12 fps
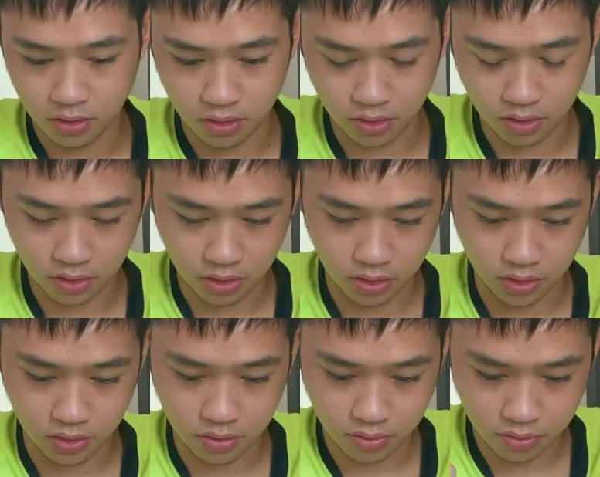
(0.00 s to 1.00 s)
And
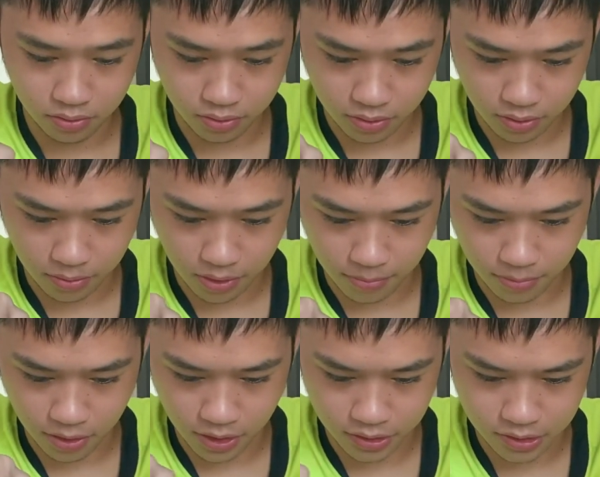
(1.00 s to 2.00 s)
then
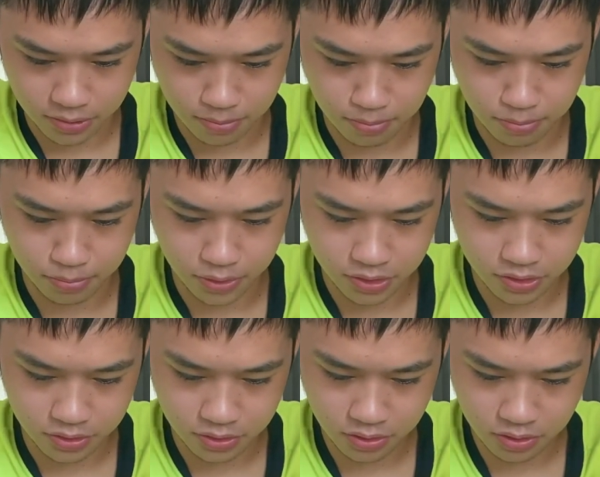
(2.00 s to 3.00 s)
apply some
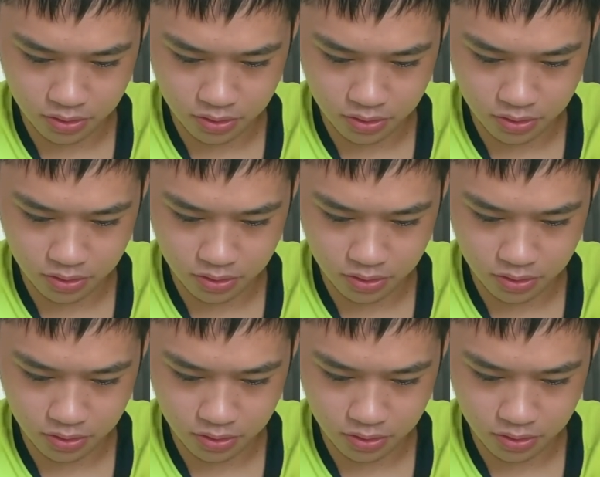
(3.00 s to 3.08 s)
butter.